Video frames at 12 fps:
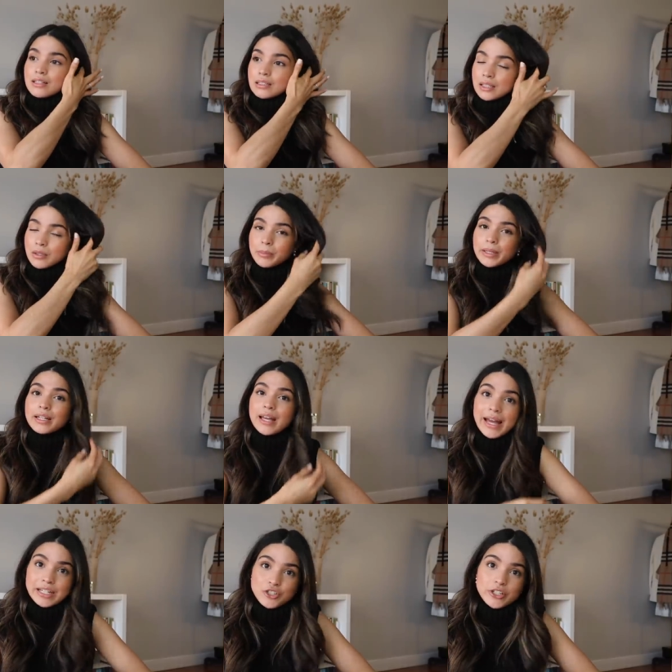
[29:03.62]
a little bit
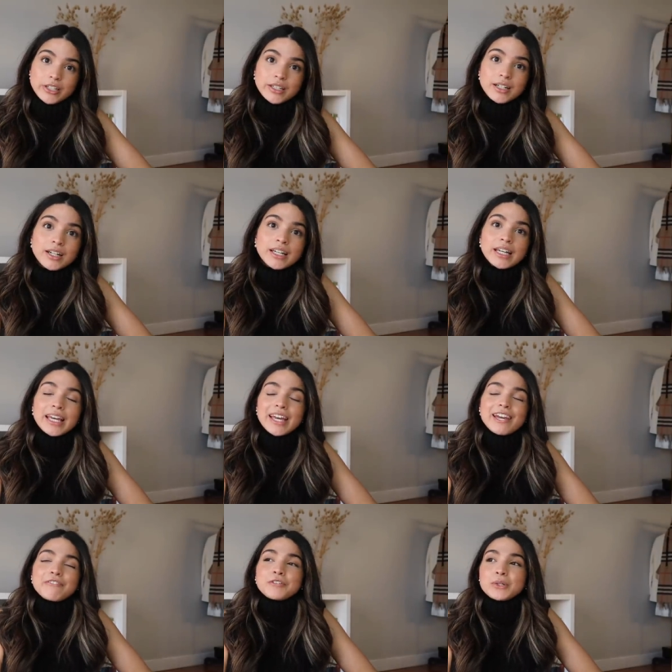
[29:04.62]
edgier.
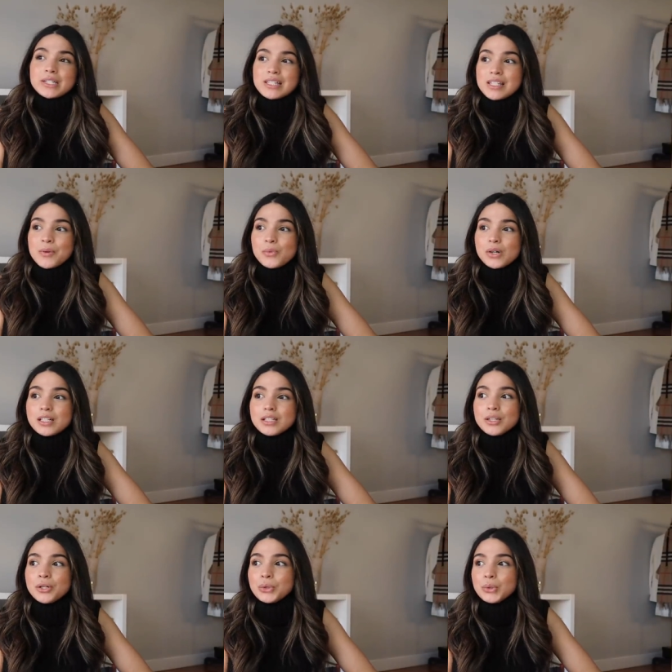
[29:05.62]
If you are someone
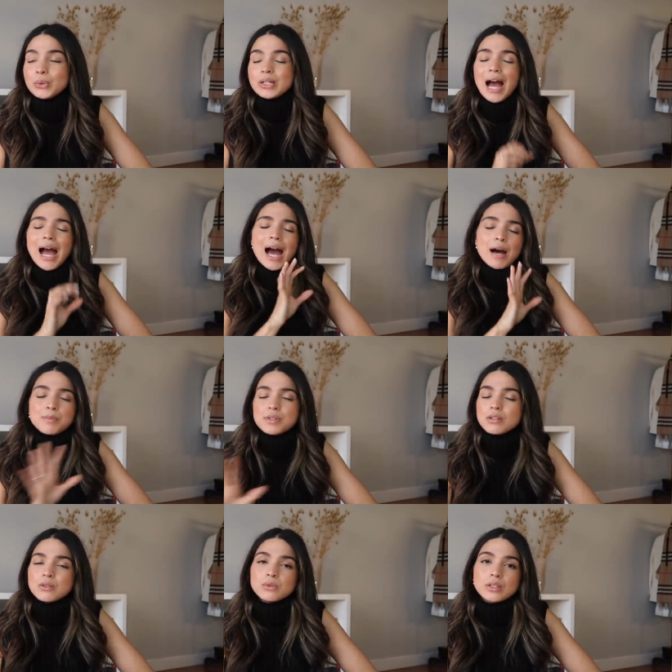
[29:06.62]
who
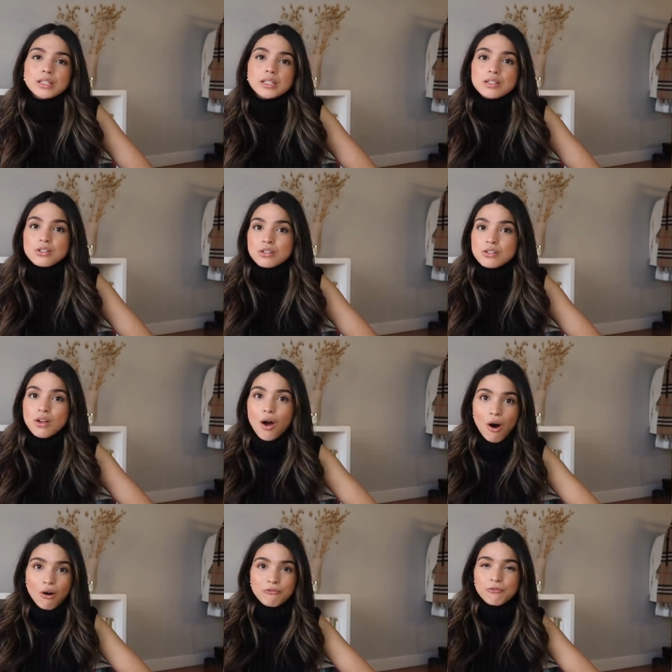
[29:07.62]
absolutely is just
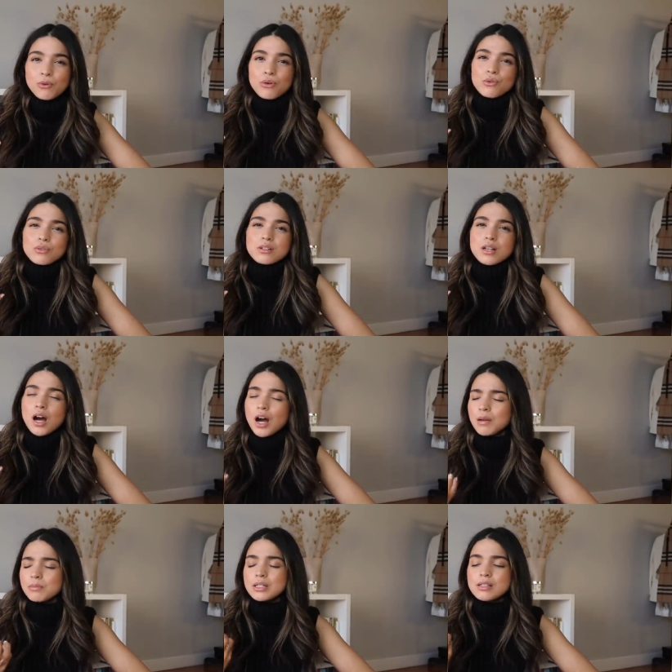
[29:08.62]
all for those
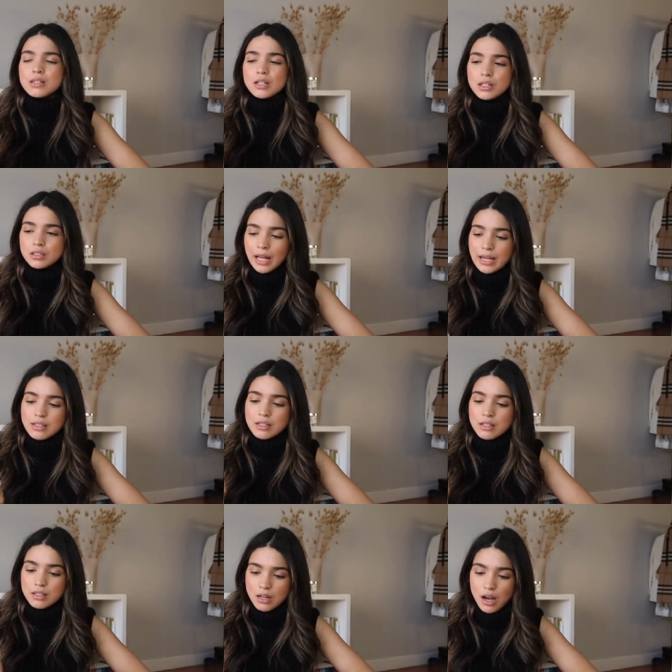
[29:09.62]
timeless and
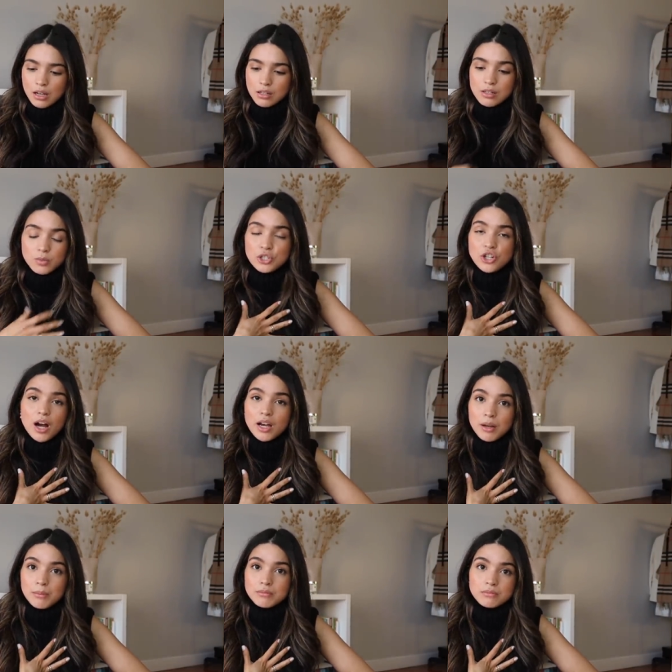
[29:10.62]
classic styles, which I
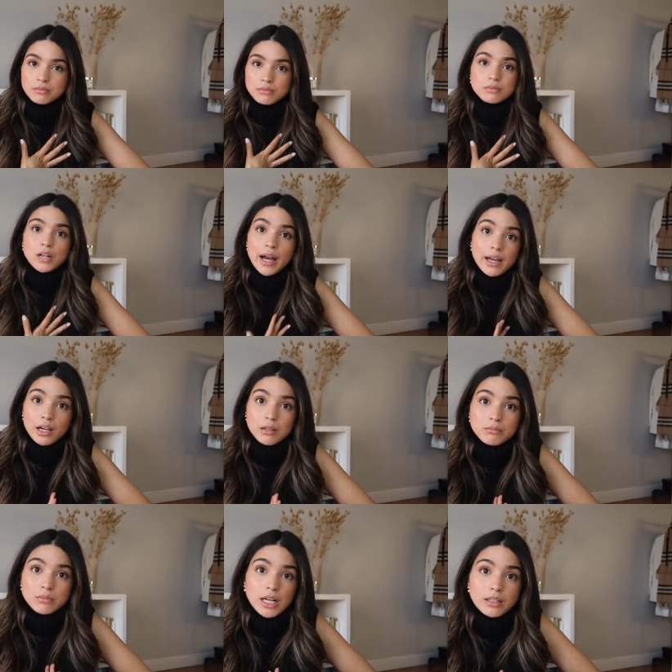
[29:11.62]
am, I
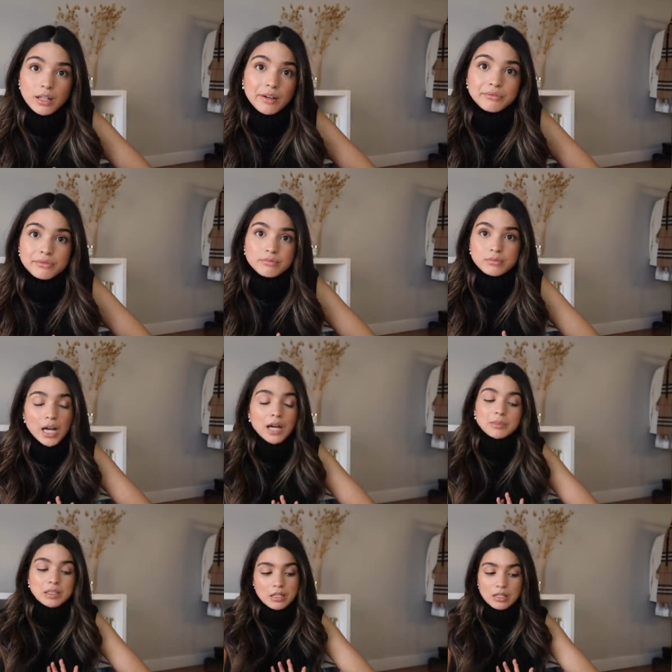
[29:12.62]
am, I love
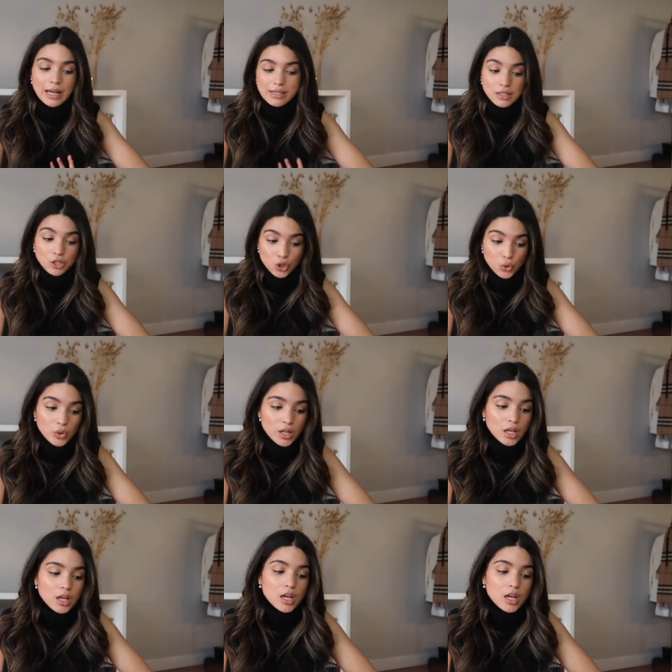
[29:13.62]
timeless and classic too,